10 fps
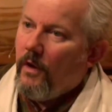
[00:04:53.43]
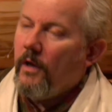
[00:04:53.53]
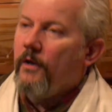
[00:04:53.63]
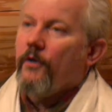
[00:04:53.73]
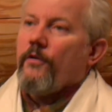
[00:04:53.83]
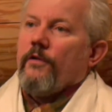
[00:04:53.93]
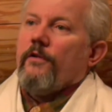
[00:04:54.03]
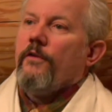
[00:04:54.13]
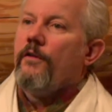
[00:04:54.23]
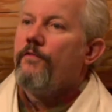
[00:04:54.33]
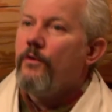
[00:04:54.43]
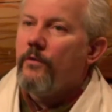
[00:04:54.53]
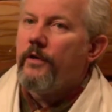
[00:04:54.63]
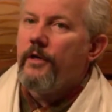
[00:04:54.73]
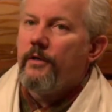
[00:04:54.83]
I don't know, if you
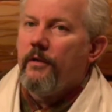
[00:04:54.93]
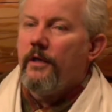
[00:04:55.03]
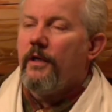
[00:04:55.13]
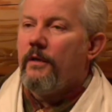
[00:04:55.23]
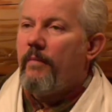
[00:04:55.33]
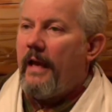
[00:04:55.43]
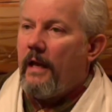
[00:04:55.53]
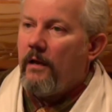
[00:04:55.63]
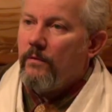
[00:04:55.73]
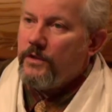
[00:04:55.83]
were in a battle